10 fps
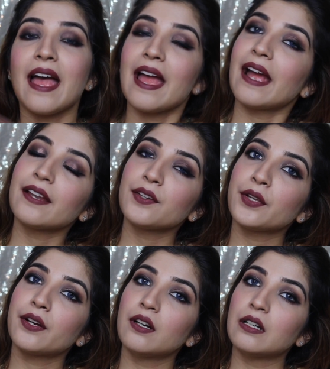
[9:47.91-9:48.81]
and
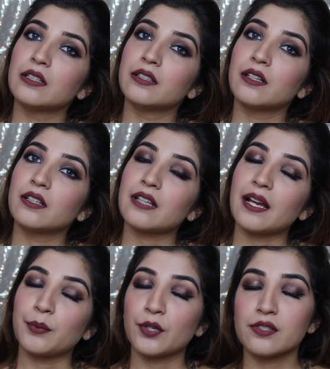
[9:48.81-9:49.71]

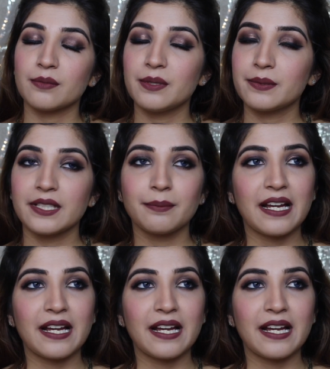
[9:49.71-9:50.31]
I put on some lipstick.